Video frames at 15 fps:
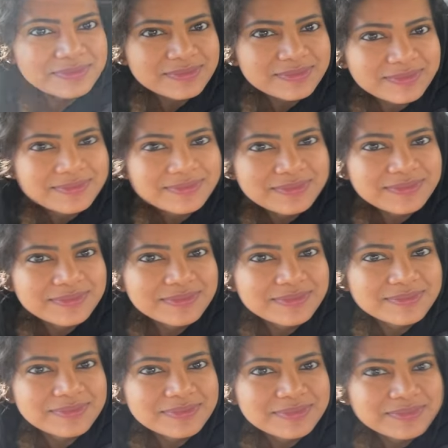
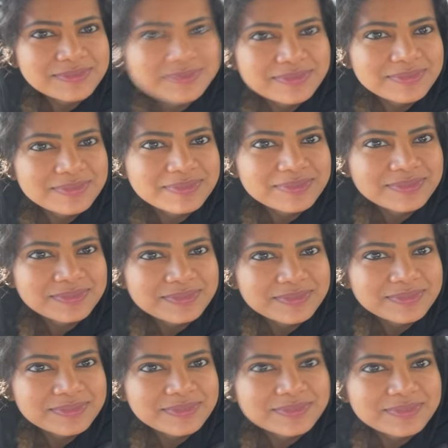
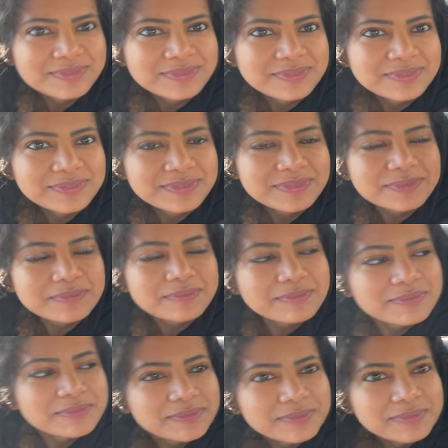
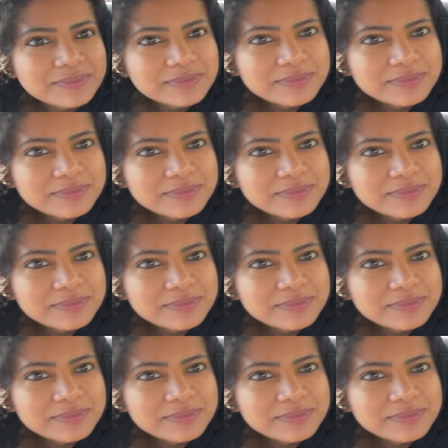The person shown says nothing.